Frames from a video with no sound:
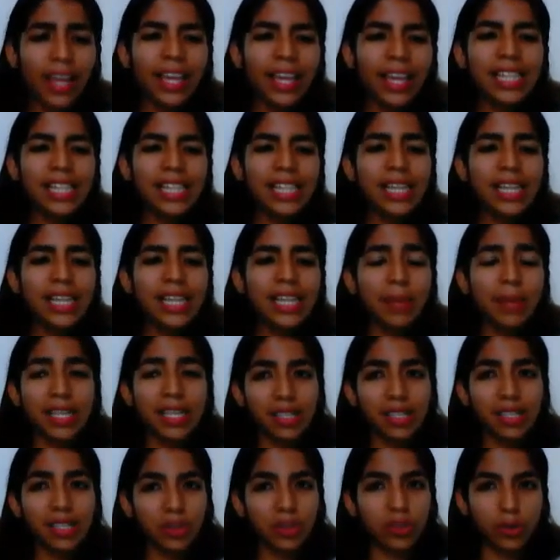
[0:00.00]
It is an
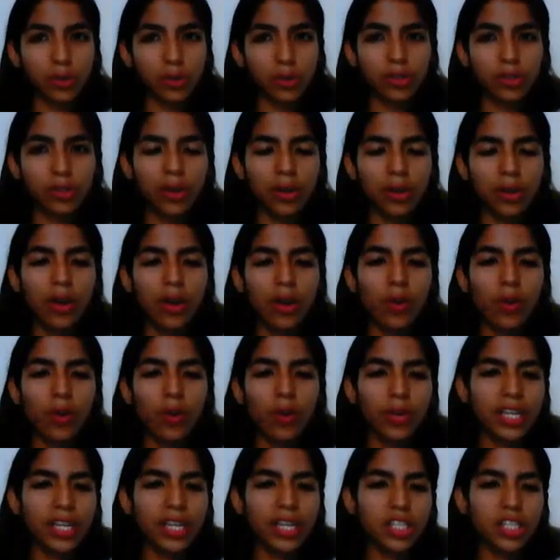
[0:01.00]
amazing tool
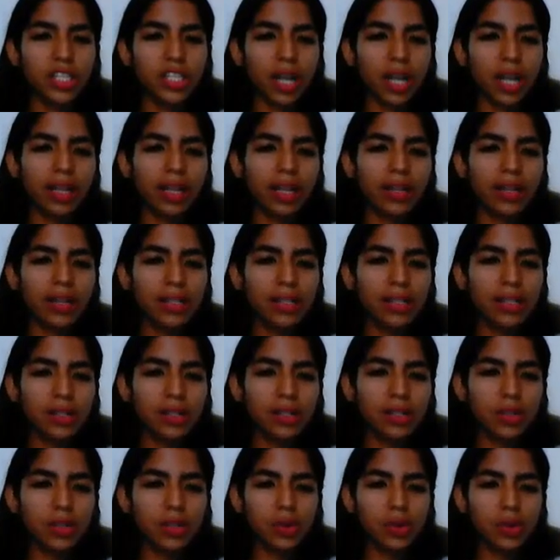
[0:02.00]
which
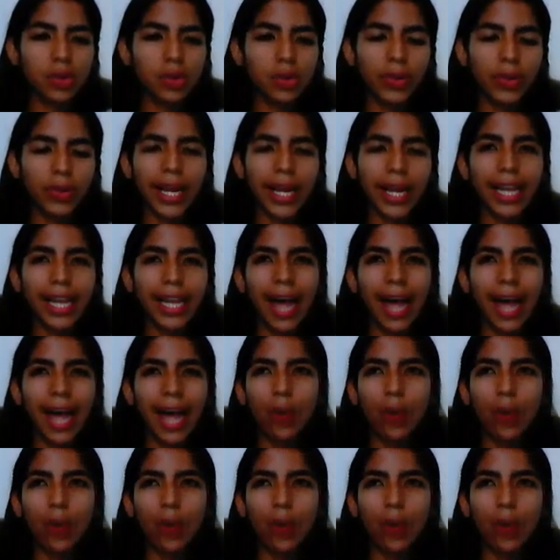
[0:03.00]
allows to create